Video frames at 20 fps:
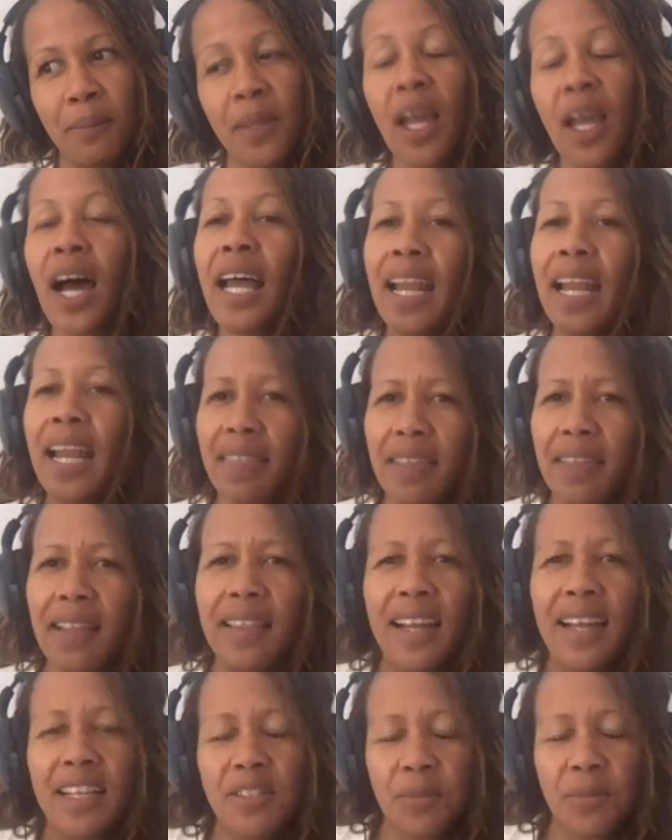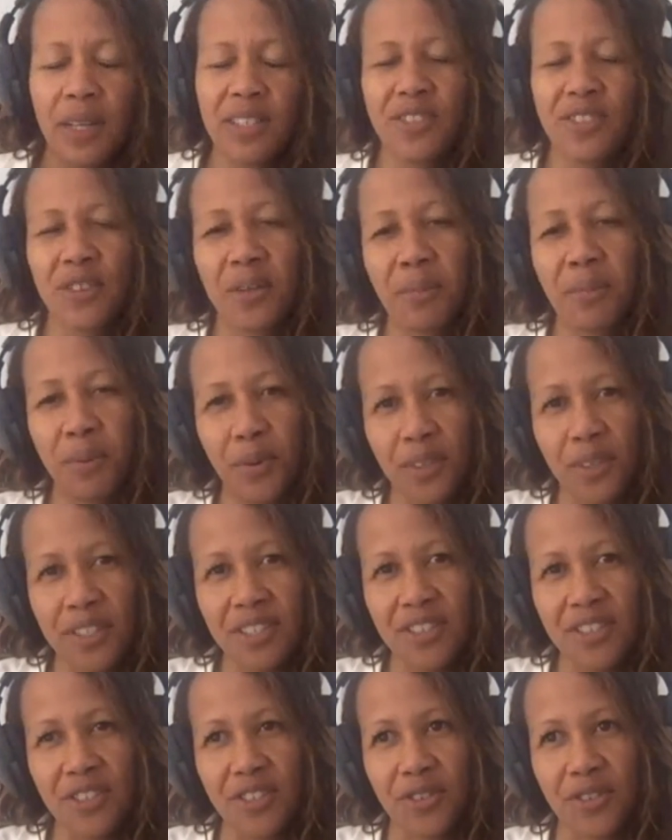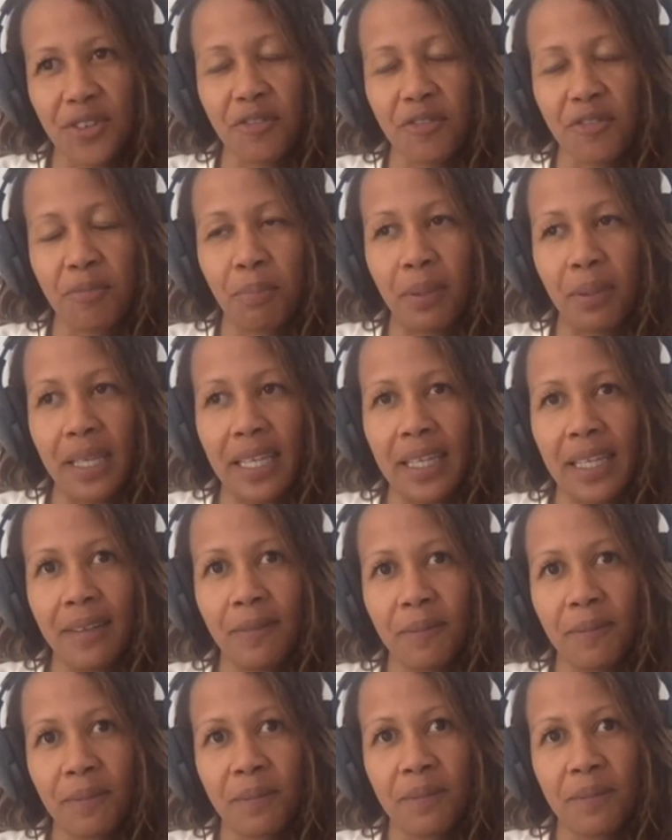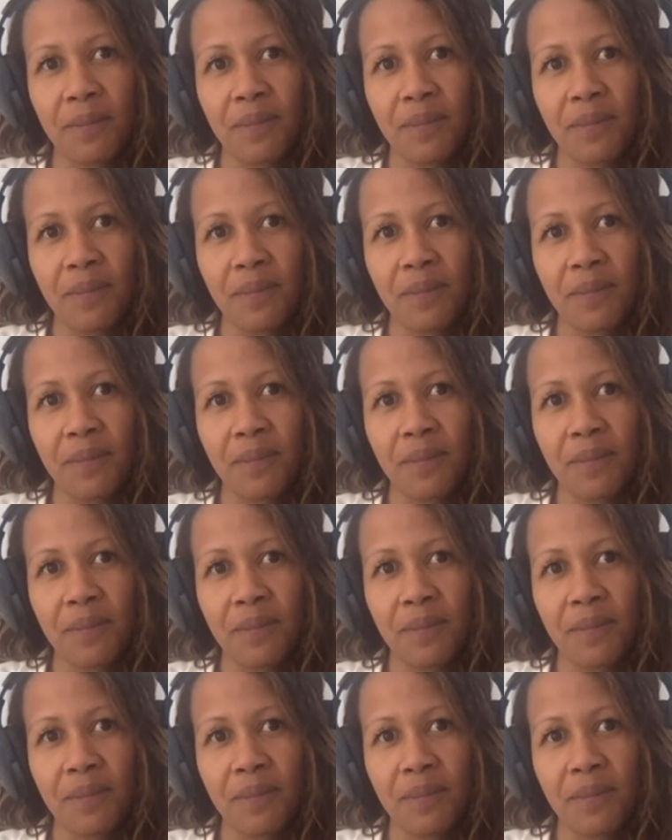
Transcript: Yeah, and I think that's why it's so important to sort of be